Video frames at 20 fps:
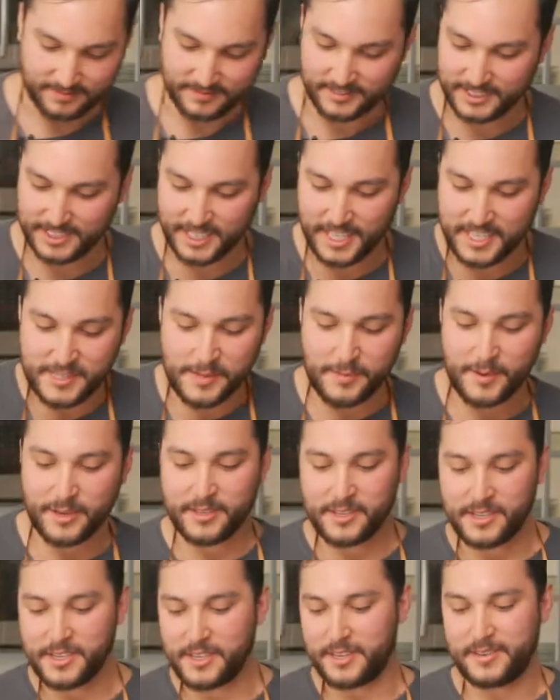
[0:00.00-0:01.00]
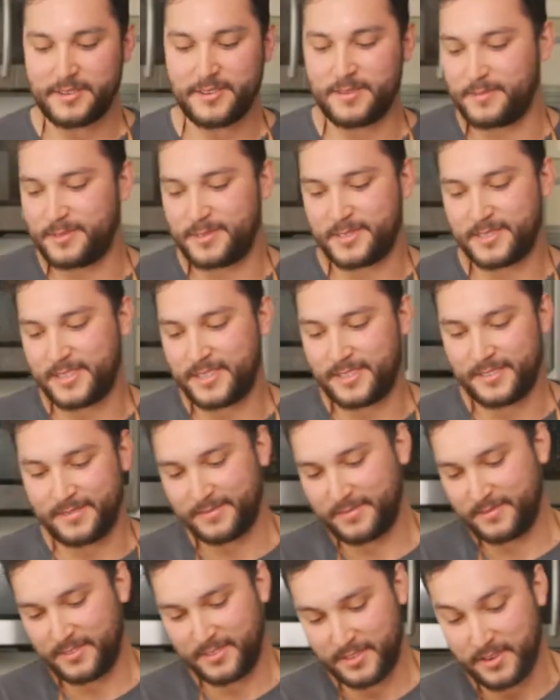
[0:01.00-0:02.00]
So the nice thing about cooking at home is that,
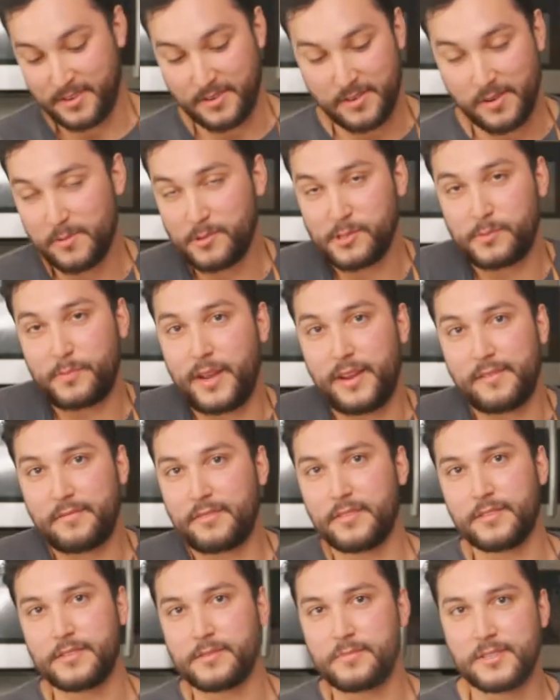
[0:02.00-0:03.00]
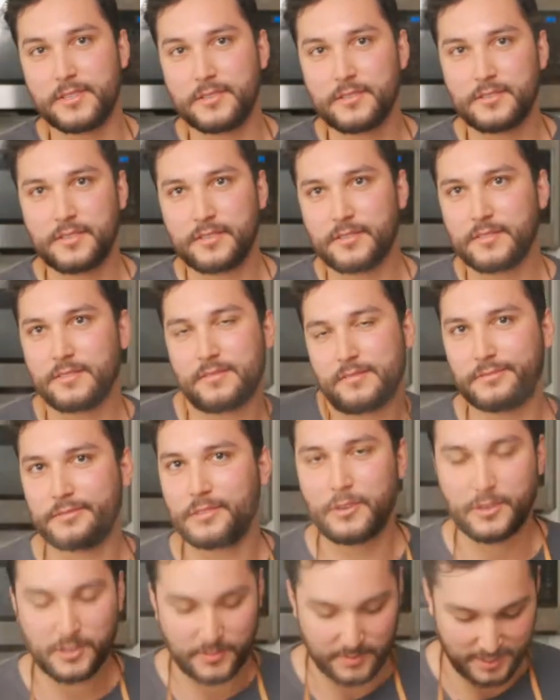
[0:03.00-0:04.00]
you know, no one's paying for this meal, so it's
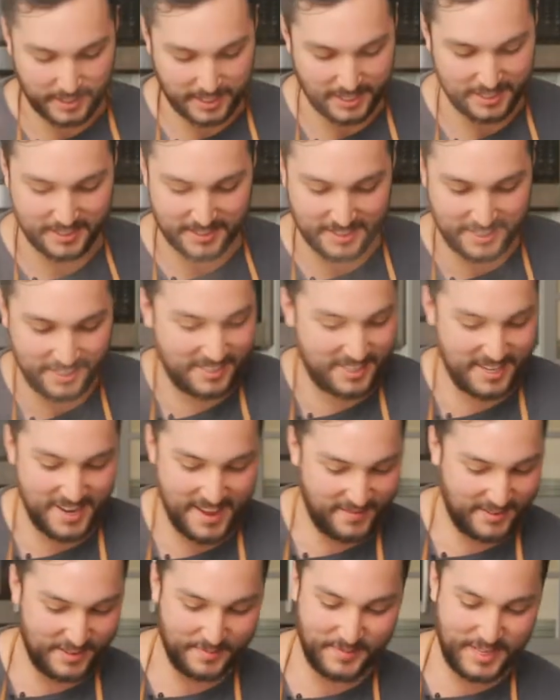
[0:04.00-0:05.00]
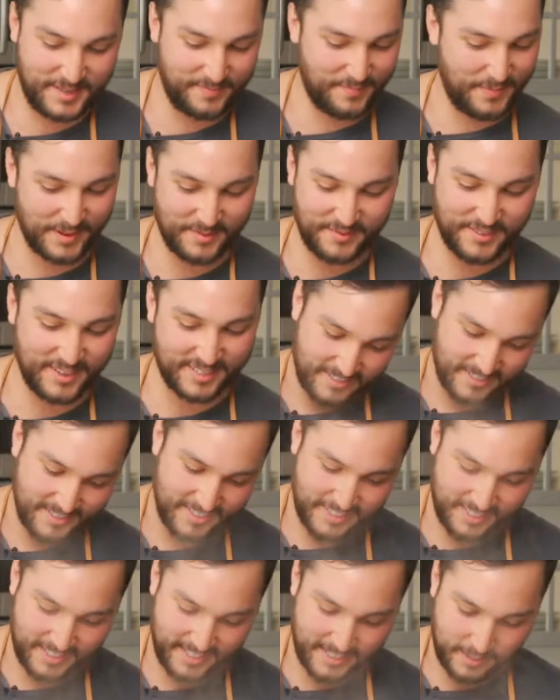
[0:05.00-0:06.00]
no expectations. It doesn't have to be perfect. It
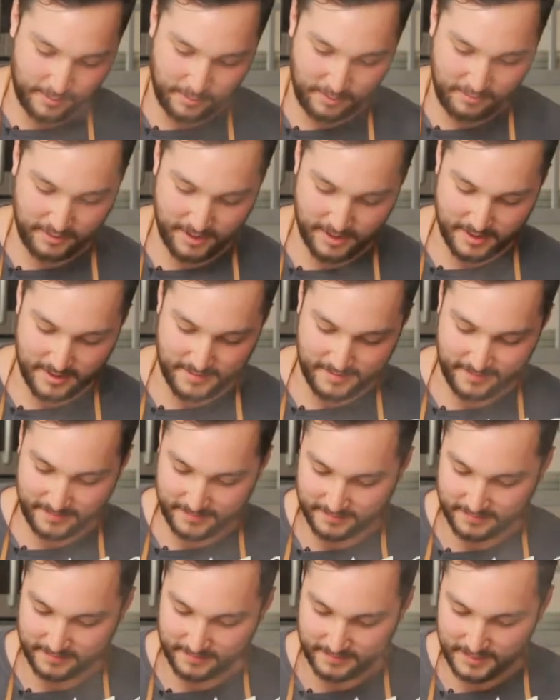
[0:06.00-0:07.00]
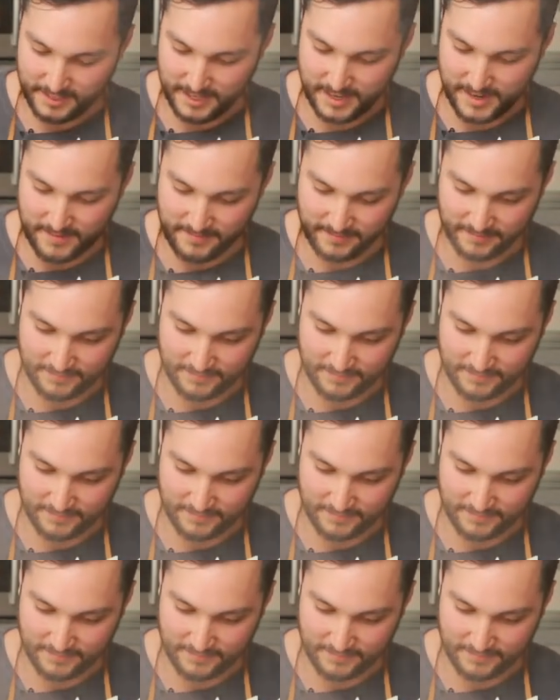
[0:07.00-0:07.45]
just has to be fun, you know?